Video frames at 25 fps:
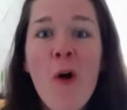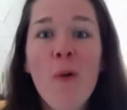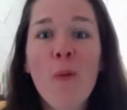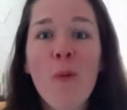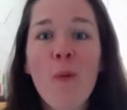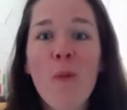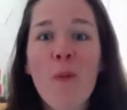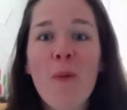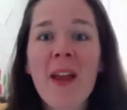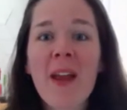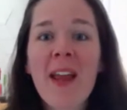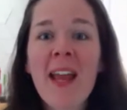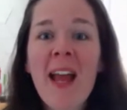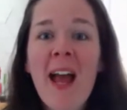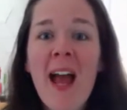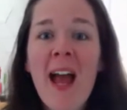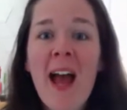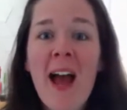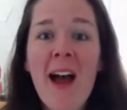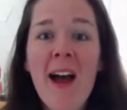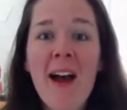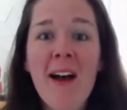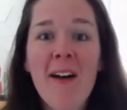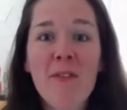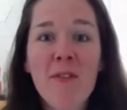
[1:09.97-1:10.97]
we
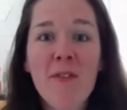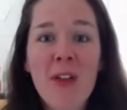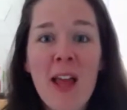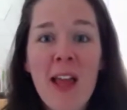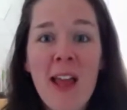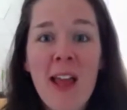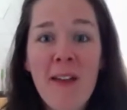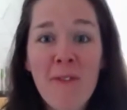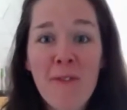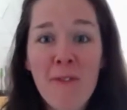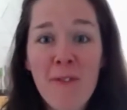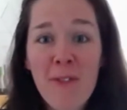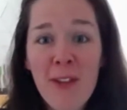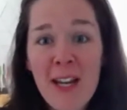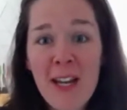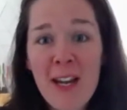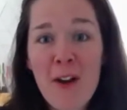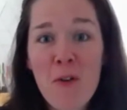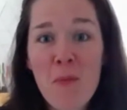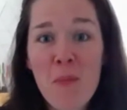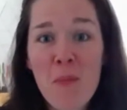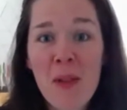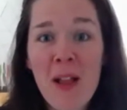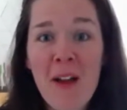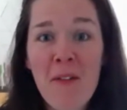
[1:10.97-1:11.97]
have a
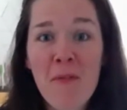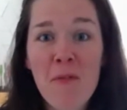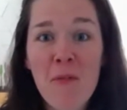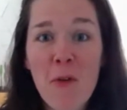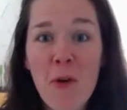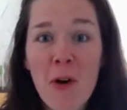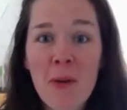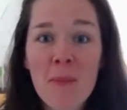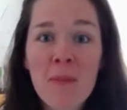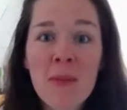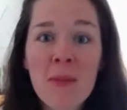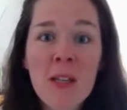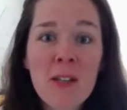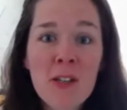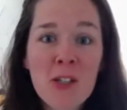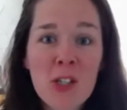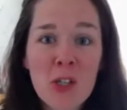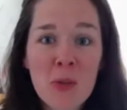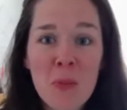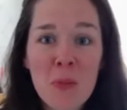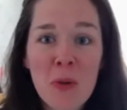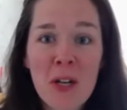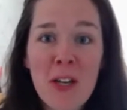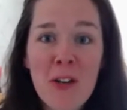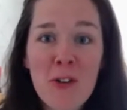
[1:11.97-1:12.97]
video platform
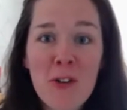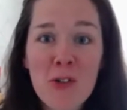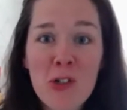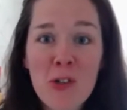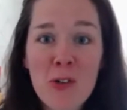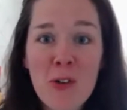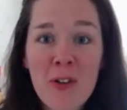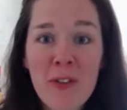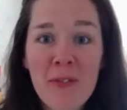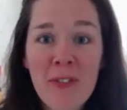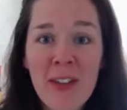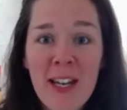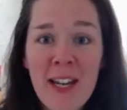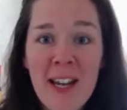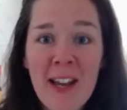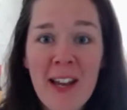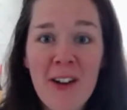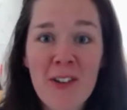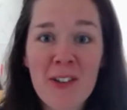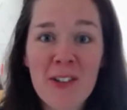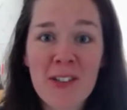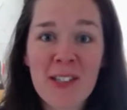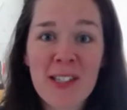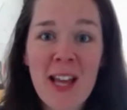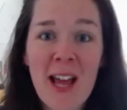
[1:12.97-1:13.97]
to bring you short
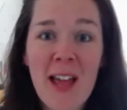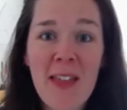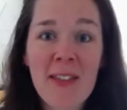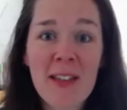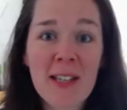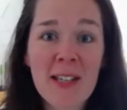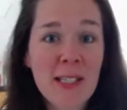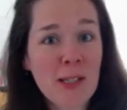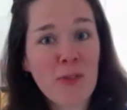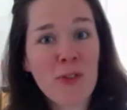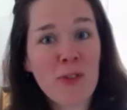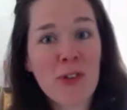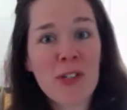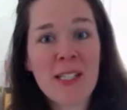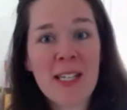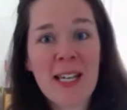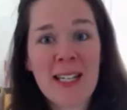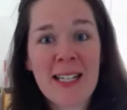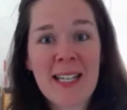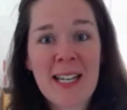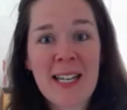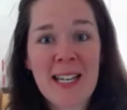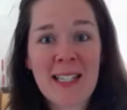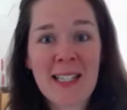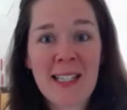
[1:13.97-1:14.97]
videos on these different
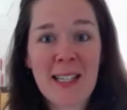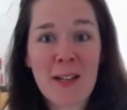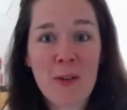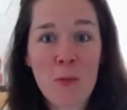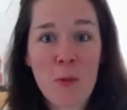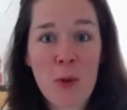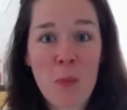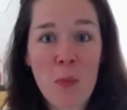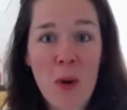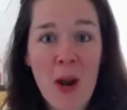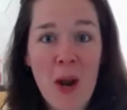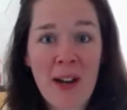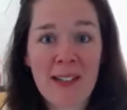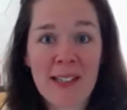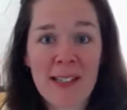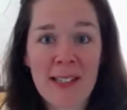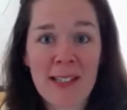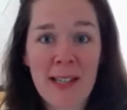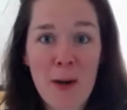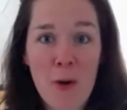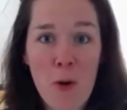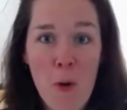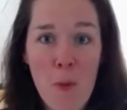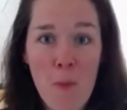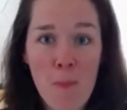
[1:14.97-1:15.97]
techniques that we practice
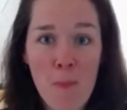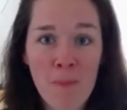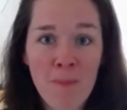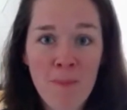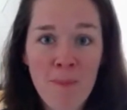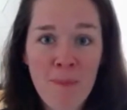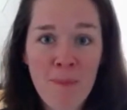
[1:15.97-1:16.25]
at home.